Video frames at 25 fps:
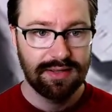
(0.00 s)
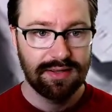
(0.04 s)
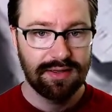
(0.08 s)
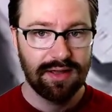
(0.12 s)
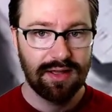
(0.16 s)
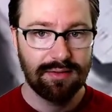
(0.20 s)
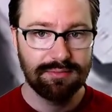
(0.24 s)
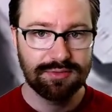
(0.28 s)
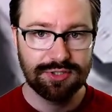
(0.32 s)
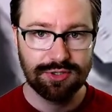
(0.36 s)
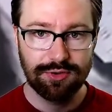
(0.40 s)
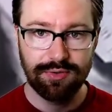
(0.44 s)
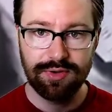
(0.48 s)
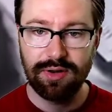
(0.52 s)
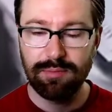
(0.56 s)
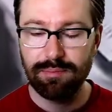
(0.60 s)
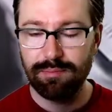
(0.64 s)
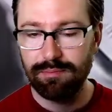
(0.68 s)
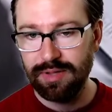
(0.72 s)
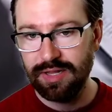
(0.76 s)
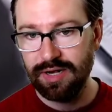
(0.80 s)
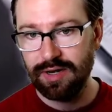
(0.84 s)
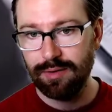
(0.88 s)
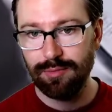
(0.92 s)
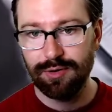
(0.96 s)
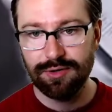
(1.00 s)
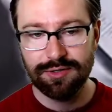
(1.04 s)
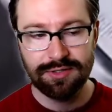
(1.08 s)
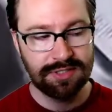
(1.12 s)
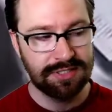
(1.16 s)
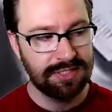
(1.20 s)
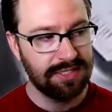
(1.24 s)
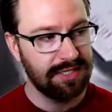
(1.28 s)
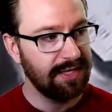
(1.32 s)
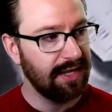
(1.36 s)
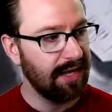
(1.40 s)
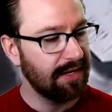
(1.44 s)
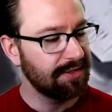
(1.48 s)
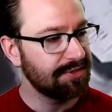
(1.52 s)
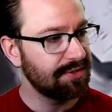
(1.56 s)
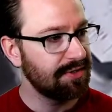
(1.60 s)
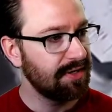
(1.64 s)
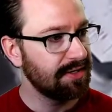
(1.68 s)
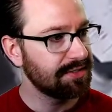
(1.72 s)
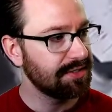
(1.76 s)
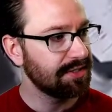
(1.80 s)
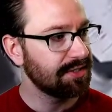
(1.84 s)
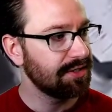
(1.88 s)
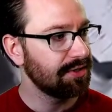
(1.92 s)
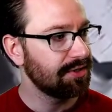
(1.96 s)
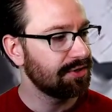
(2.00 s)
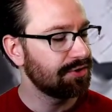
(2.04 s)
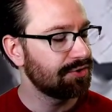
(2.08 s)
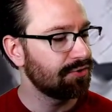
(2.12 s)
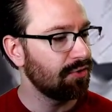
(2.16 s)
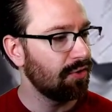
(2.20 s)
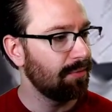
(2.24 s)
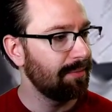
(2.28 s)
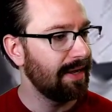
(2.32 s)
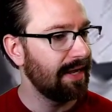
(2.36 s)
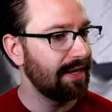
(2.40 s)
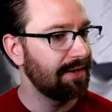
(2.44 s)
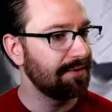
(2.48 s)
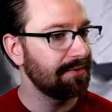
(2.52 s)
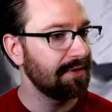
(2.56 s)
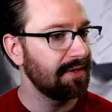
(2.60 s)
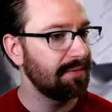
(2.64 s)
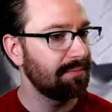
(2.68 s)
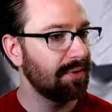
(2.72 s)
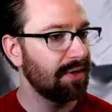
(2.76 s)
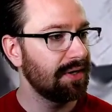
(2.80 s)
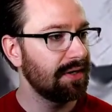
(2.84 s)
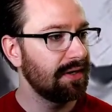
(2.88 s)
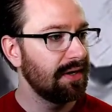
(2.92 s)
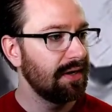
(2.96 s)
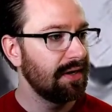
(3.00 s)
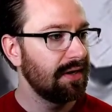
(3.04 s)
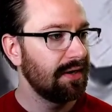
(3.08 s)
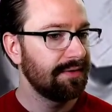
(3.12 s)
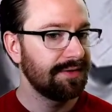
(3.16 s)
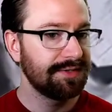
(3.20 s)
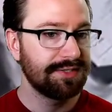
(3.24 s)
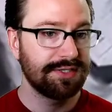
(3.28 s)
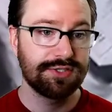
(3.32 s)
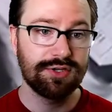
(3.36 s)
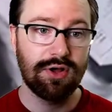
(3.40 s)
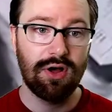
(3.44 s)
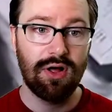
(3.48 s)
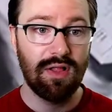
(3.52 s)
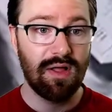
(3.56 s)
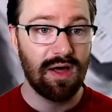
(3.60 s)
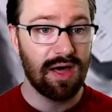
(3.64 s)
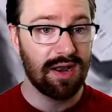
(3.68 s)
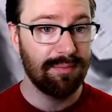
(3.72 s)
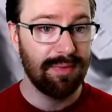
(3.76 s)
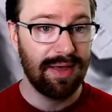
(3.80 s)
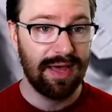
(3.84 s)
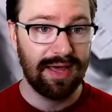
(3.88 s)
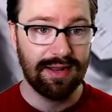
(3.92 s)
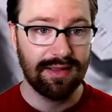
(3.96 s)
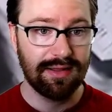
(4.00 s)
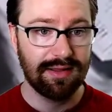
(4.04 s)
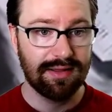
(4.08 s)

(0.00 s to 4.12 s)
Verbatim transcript: Um, so in, a, in, an emergency, the astronauts can control manually, but this is all automatic,